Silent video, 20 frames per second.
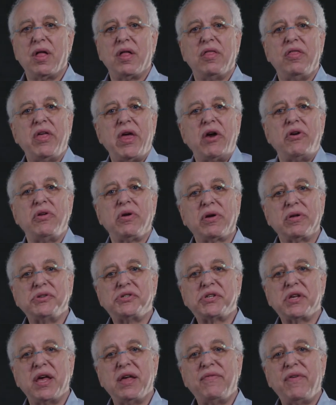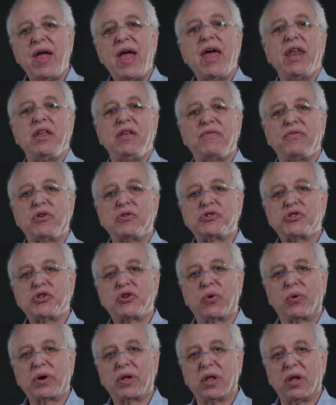There you can save any of your
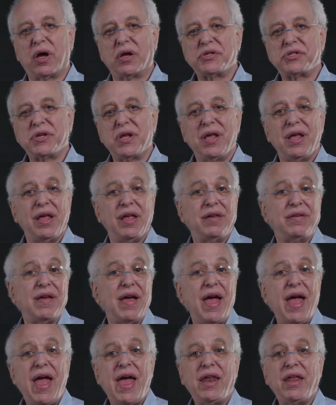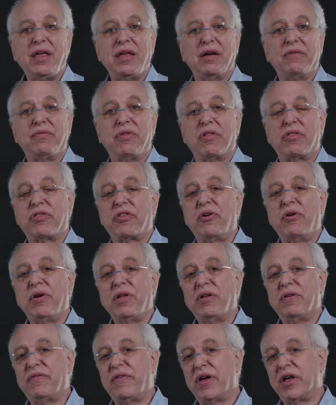stored LUTs into any of the
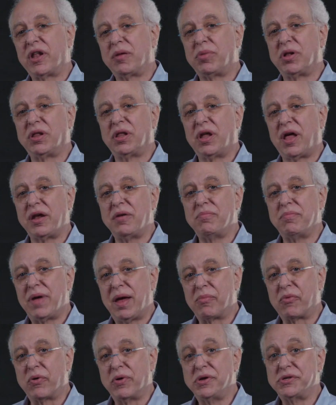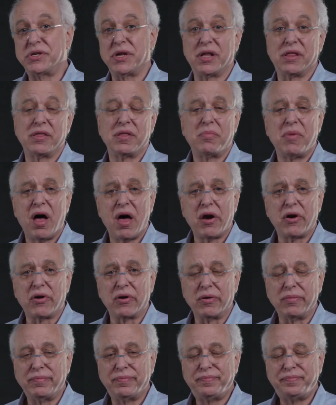30 available LUT memories in the
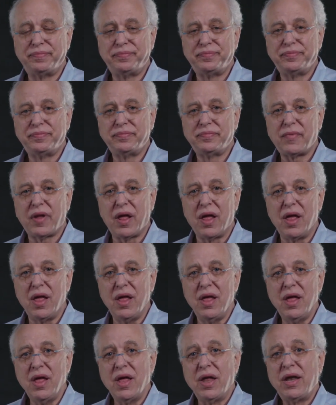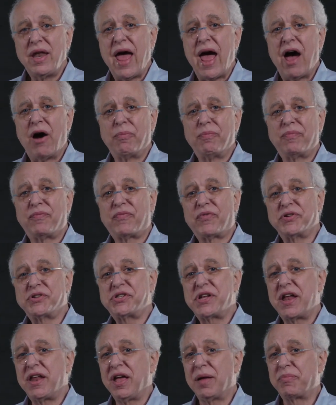monitor. Now, for
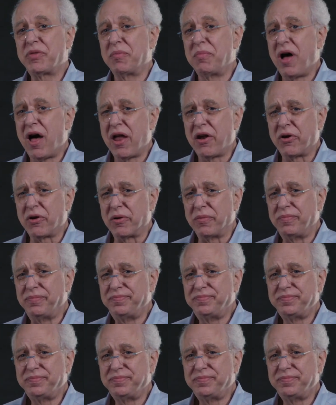setting up the monitor,